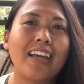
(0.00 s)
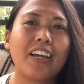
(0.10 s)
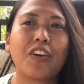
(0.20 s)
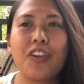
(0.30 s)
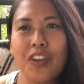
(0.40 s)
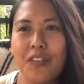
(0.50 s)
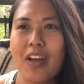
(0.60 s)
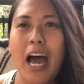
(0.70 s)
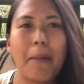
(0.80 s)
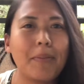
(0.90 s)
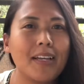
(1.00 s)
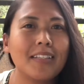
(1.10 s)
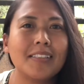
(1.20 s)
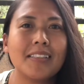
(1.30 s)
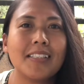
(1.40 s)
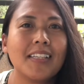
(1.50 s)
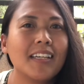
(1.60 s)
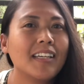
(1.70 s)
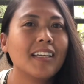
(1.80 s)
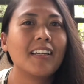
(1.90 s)
It couldn't have happened
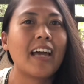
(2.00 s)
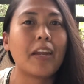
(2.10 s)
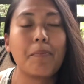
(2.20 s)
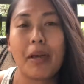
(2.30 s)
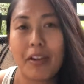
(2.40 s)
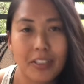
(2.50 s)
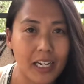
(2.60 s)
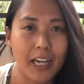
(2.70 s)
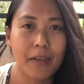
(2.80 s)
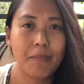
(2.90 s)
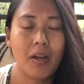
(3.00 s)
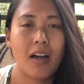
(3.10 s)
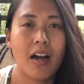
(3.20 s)
at a better time.